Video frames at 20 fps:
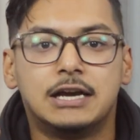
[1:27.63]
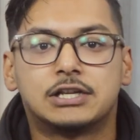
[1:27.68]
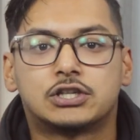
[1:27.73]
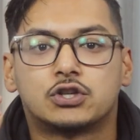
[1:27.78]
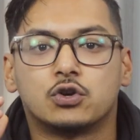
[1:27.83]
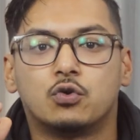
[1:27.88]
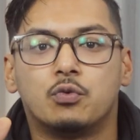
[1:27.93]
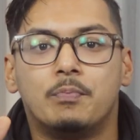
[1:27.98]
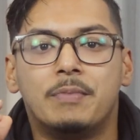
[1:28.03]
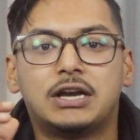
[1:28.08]

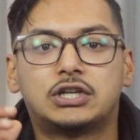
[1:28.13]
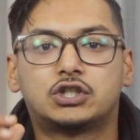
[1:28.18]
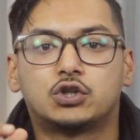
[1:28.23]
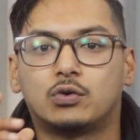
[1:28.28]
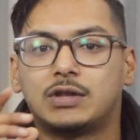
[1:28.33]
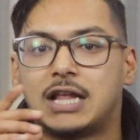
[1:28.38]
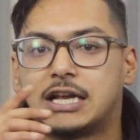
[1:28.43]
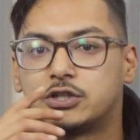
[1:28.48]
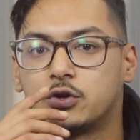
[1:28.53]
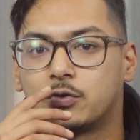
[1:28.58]
so make
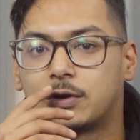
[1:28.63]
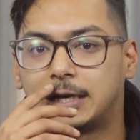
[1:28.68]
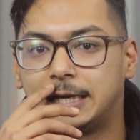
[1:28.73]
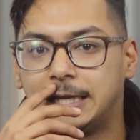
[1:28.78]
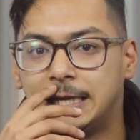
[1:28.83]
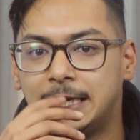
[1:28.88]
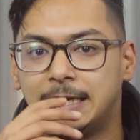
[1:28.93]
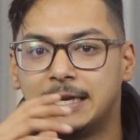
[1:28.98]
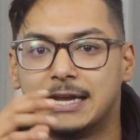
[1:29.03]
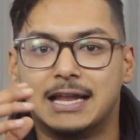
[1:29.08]
sure that you
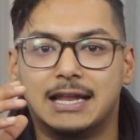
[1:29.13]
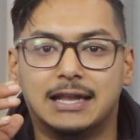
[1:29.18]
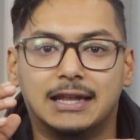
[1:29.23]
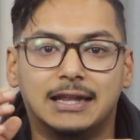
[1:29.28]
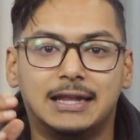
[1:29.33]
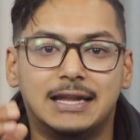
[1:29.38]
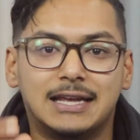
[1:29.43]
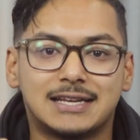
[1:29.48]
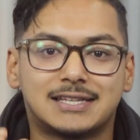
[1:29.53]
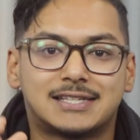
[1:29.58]
clean,
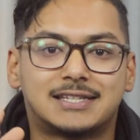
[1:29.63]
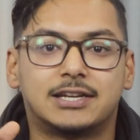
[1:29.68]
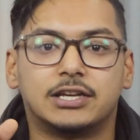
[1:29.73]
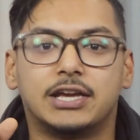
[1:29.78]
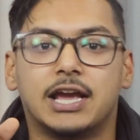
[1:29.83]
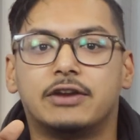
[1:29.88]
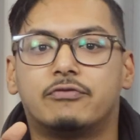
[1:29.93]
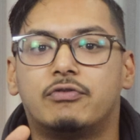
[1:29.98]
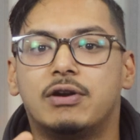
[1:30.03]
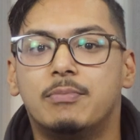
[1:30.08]
list,
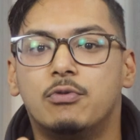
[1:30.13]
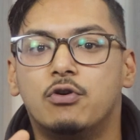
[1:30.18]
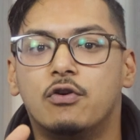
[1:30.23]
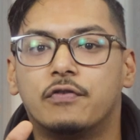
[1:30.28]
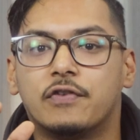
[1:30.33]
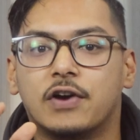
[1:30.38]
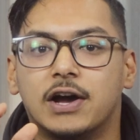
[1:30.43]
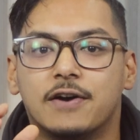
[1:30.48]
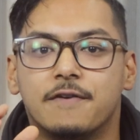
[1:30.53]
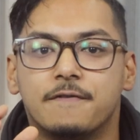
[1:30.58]

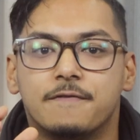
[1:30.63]
remove